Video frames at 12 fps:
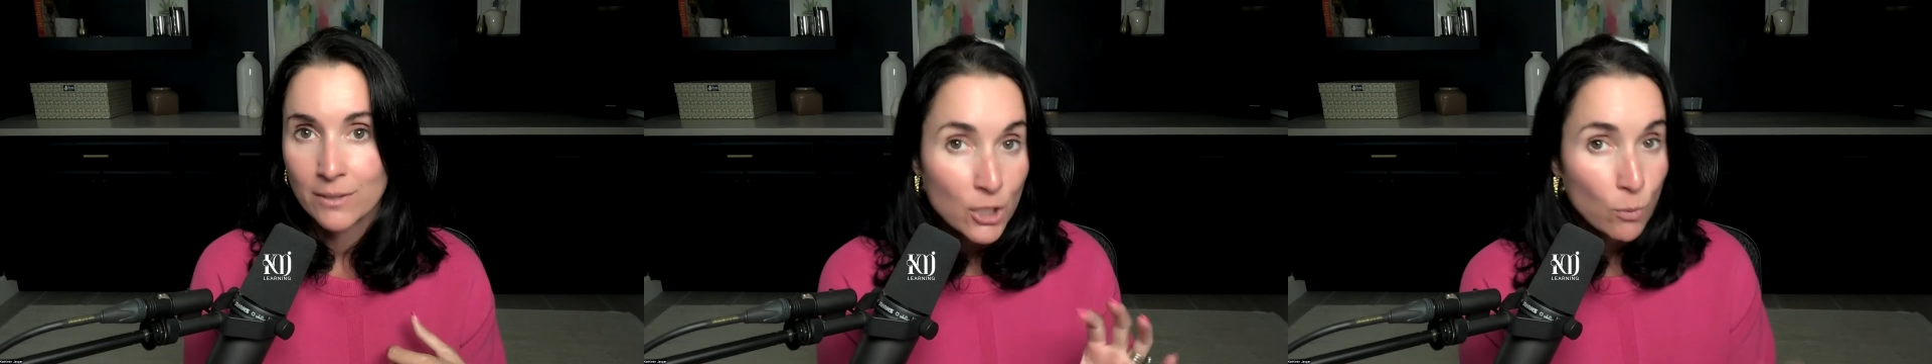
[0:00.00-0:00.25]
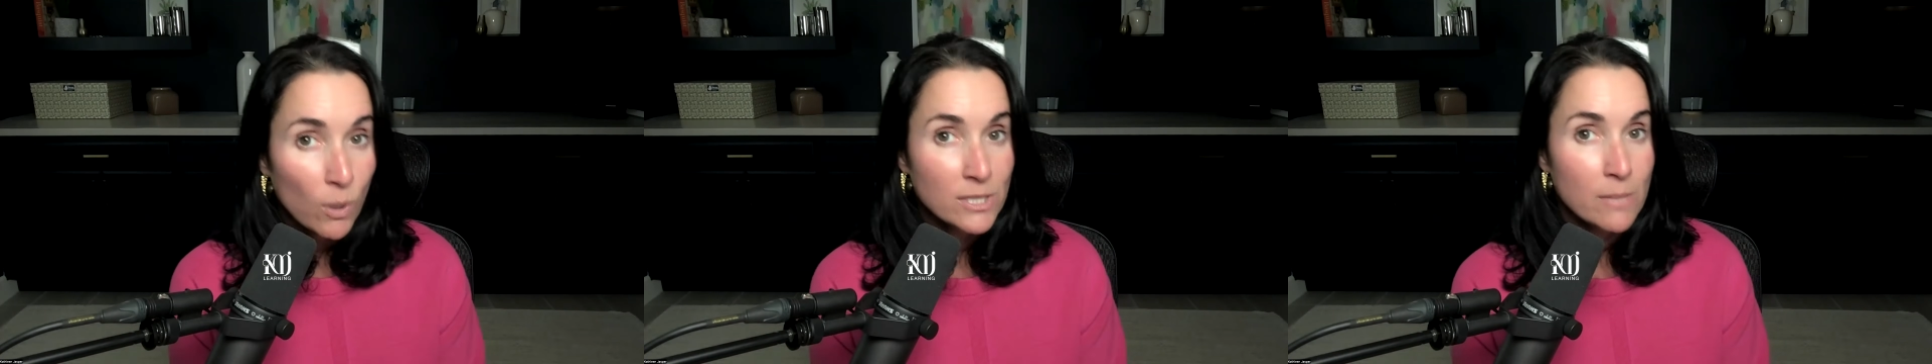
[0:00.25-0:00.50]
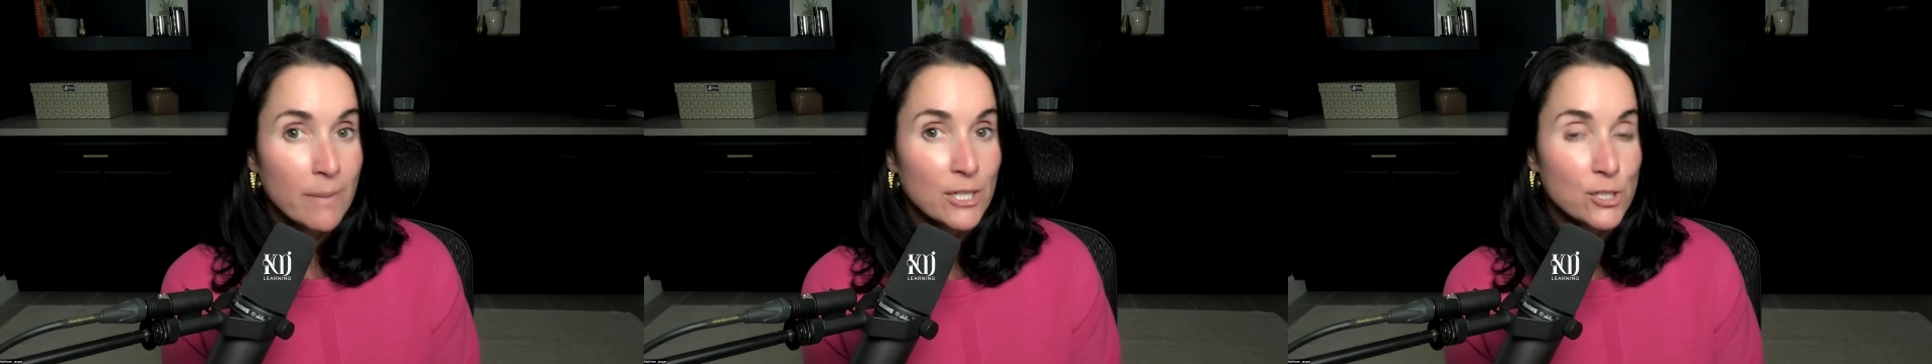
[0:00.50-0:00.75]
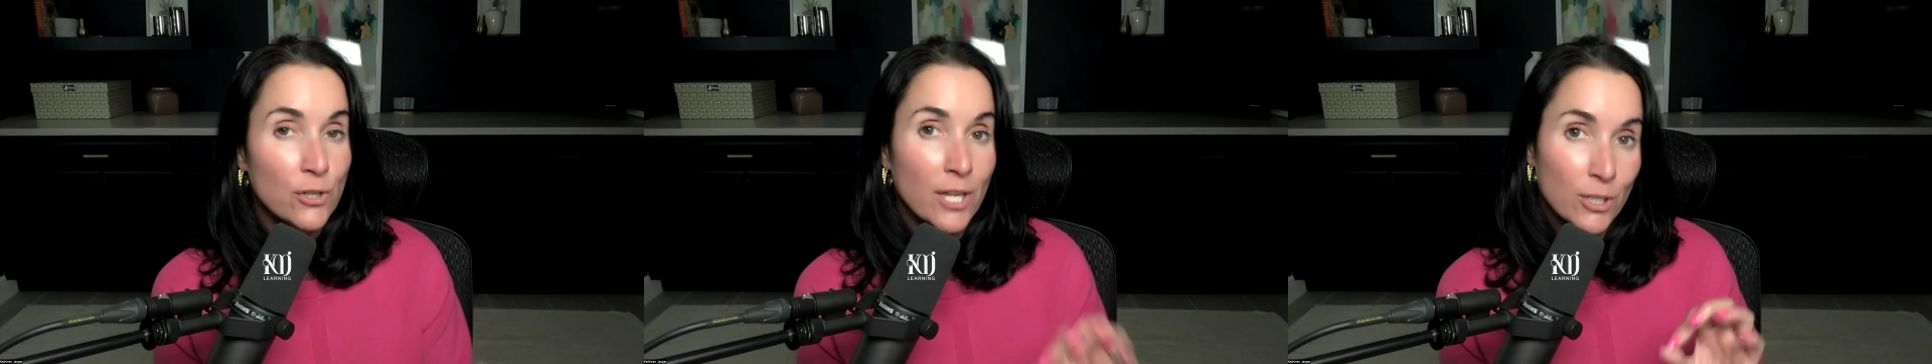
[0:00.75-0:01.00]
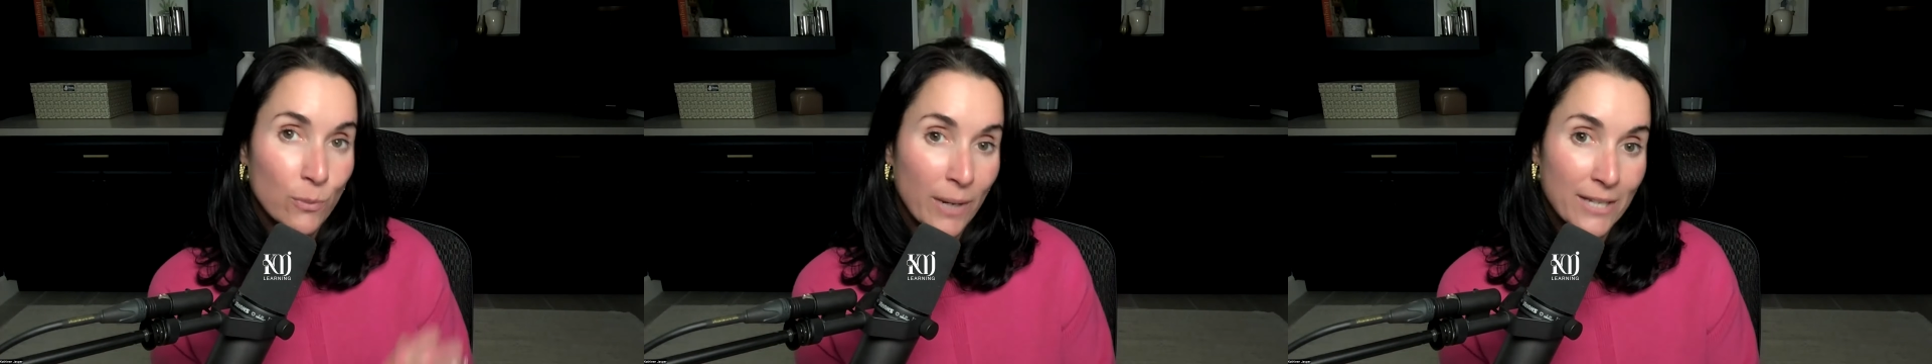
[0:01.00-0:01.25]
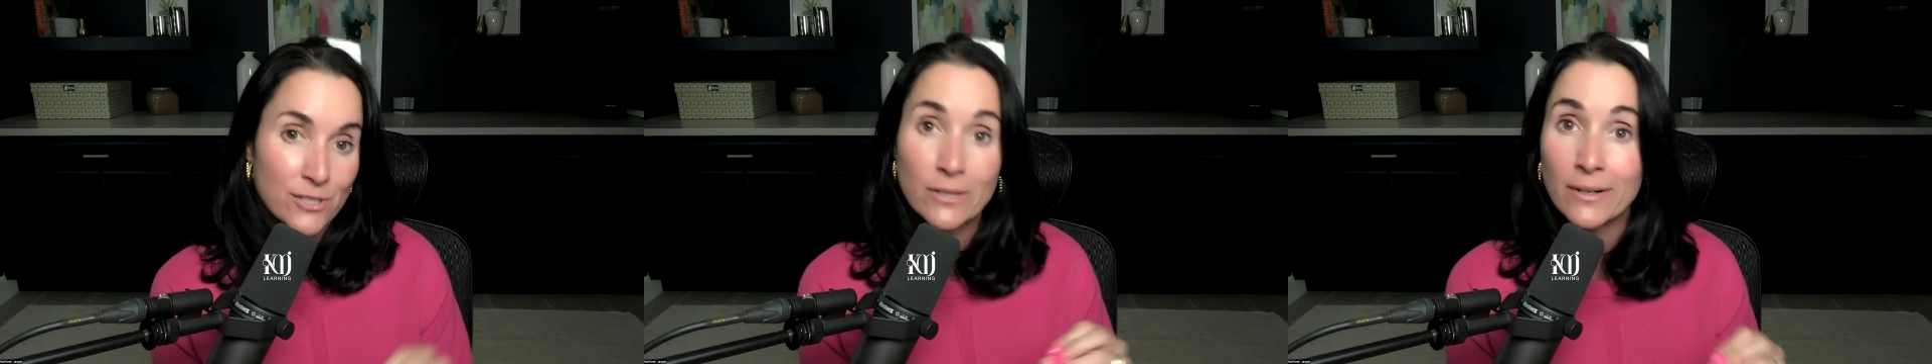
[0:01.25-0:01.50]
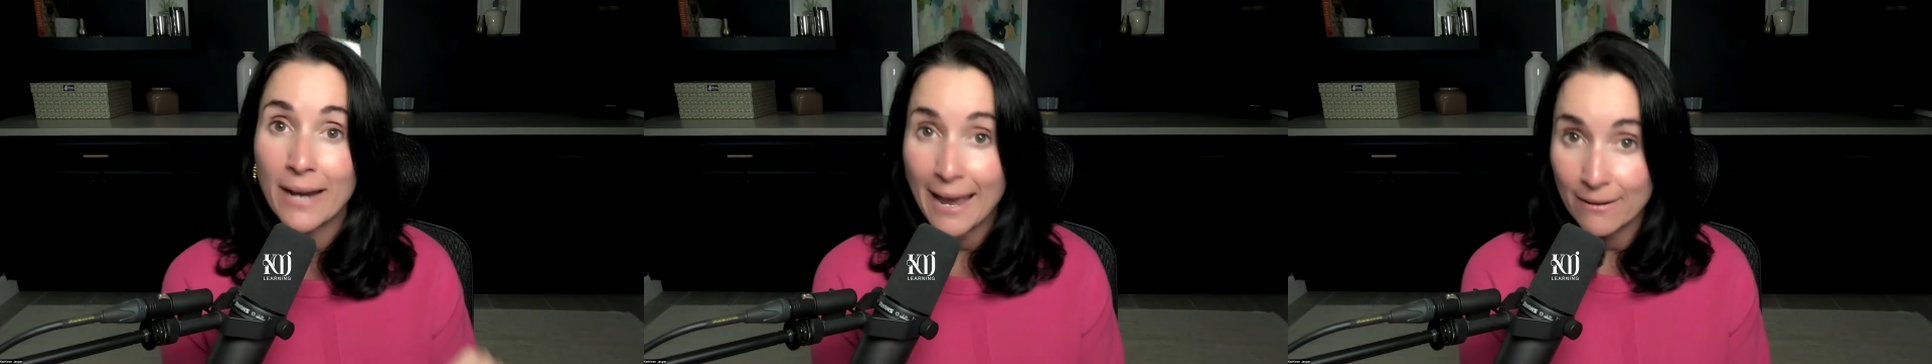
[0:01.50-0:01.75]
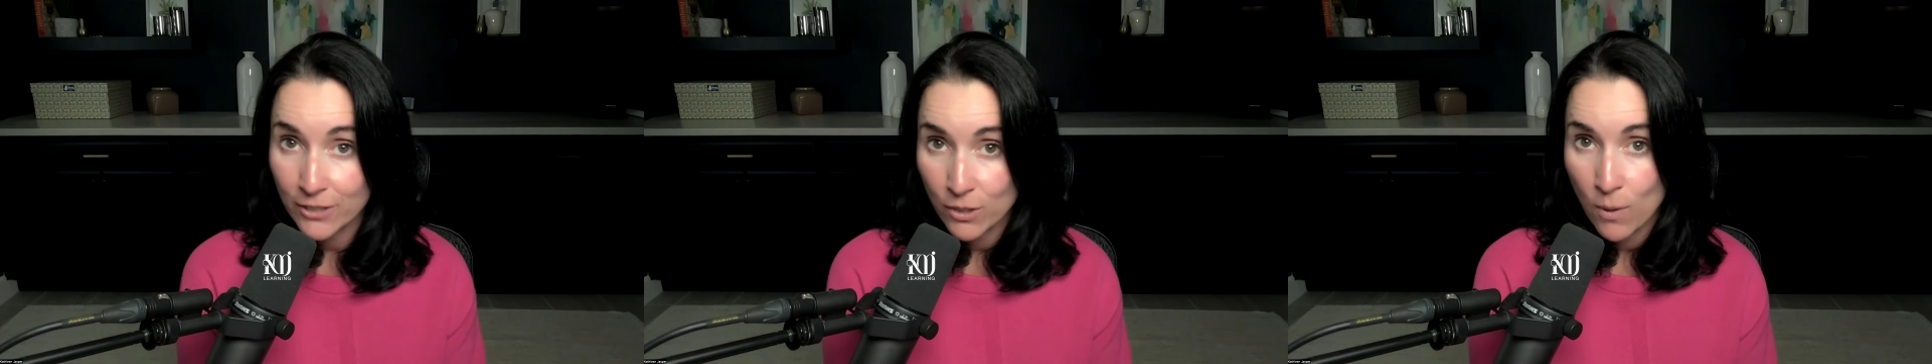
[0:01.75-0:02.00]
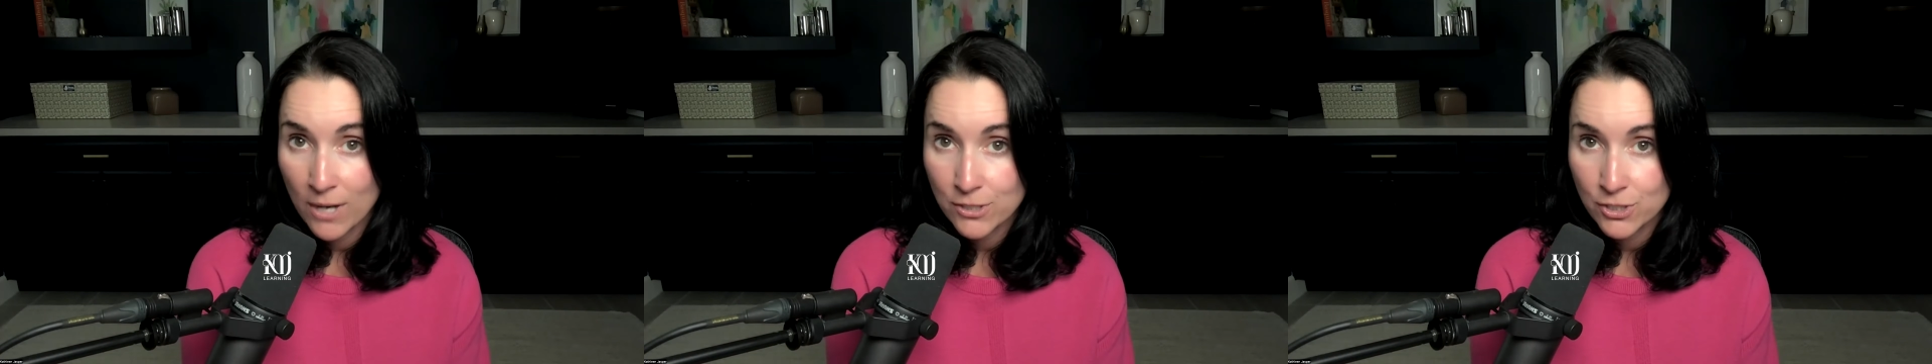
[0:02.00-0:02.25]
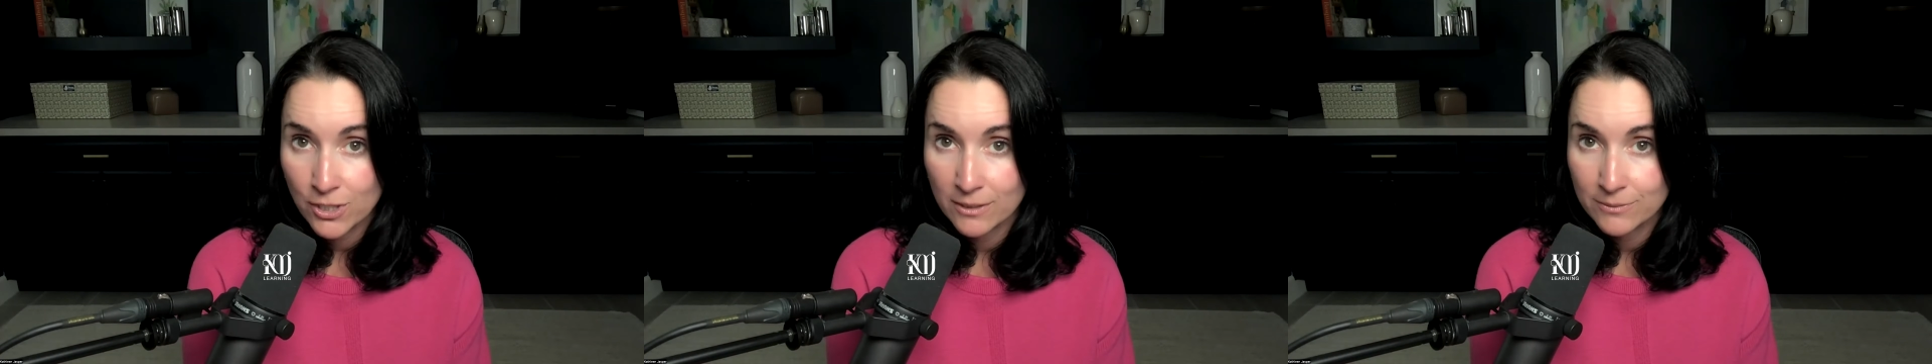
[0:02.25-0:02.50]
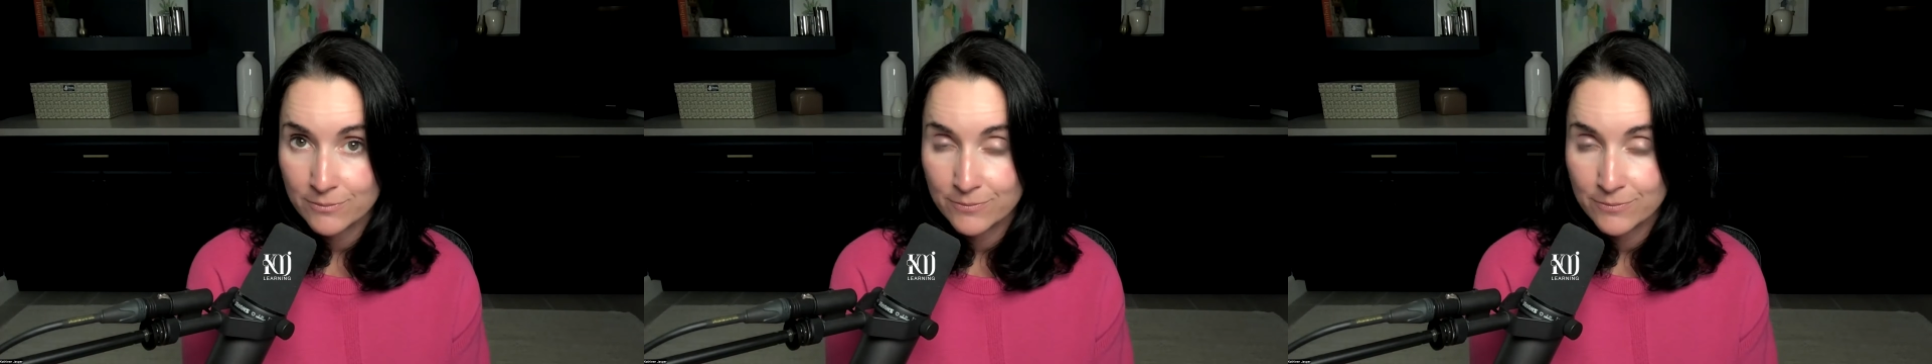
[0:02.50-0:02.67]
You want to make sure that you answer every question.